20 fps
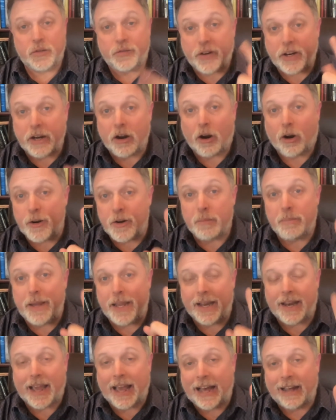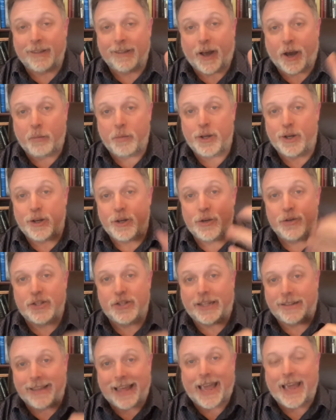It's very hard to be an ally when you're
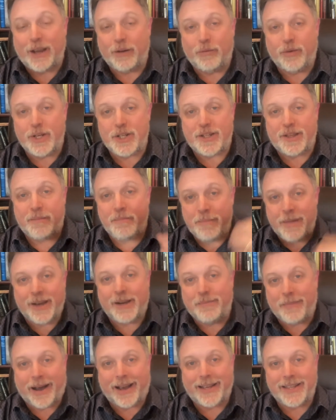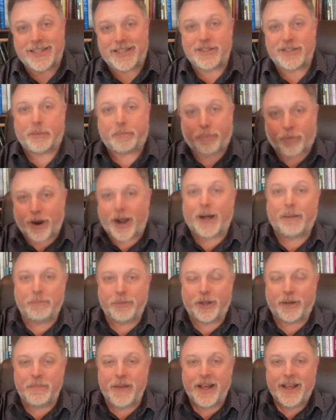using language that minimizes the
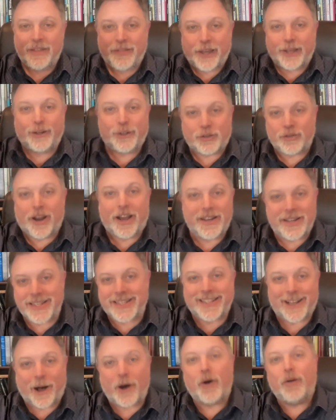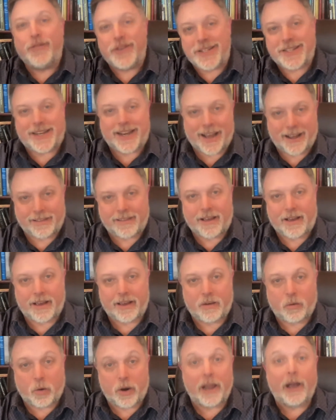problem that you're trying to solve as an ally
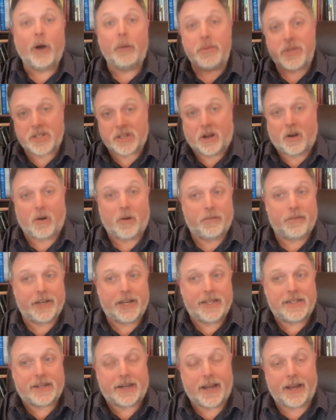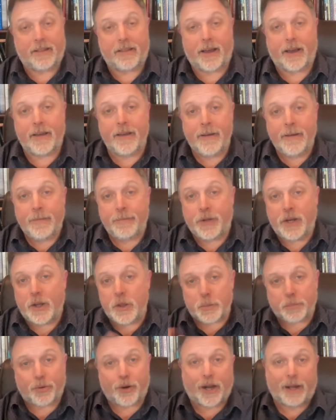or help solve as an ally. The
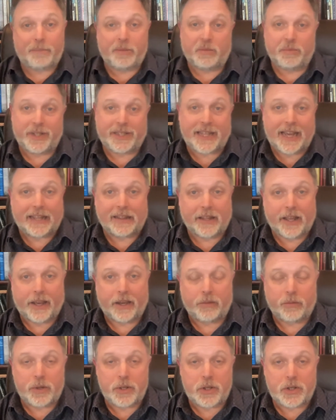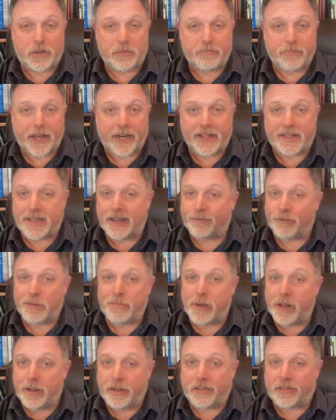other problem with that language, and it's every
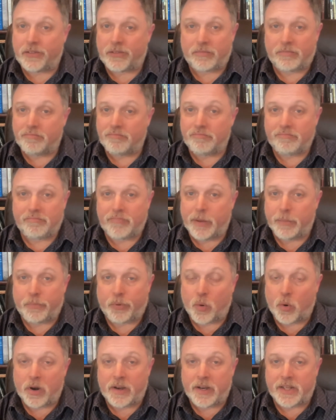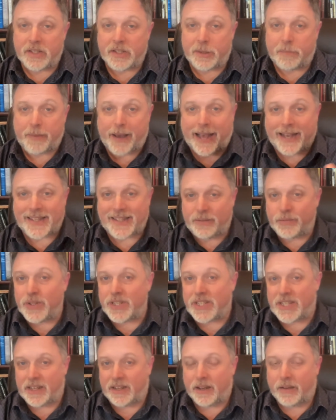bit as important as the
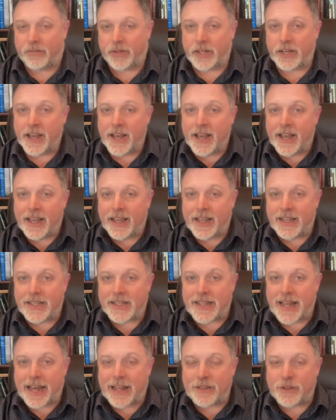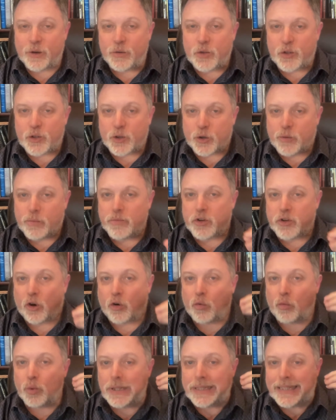passivity of it, is that those terms
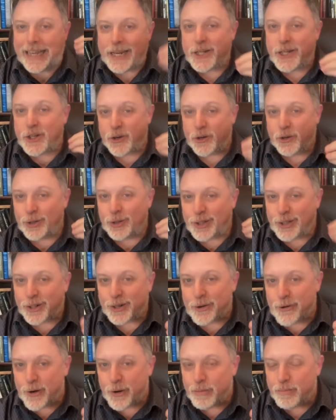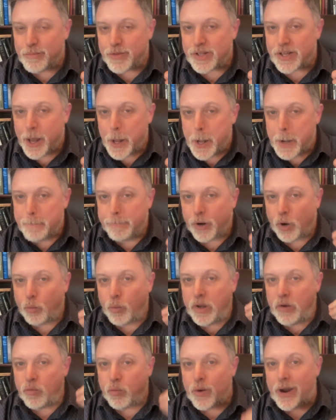are relational terms, but
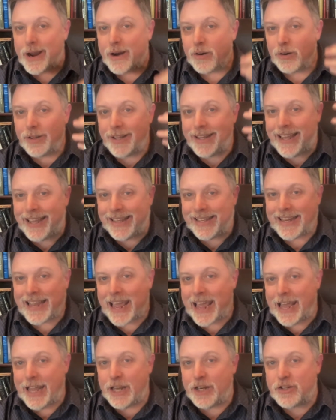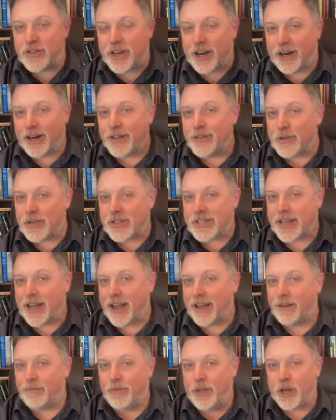we rarely engage the other
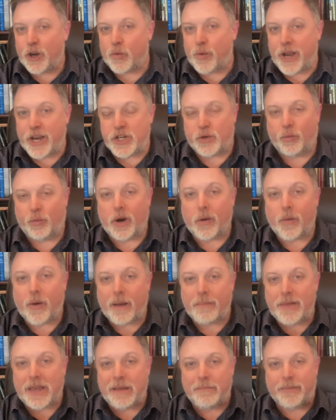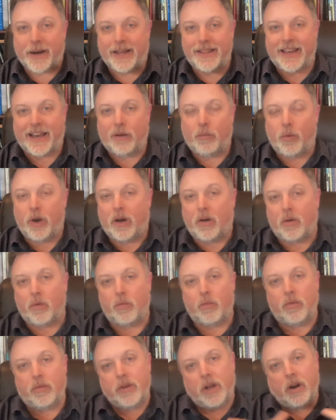side of the equation. What do I mean by that? Well,
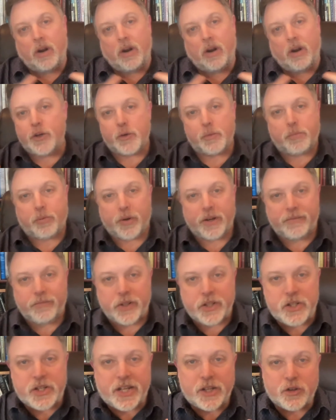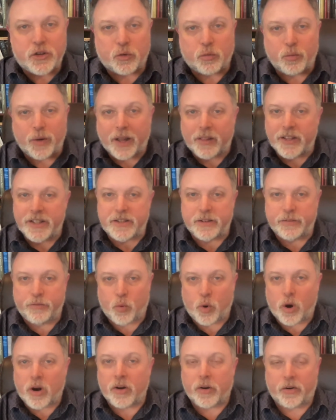underprivileged is a relative
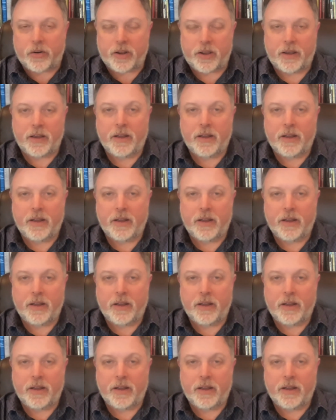word.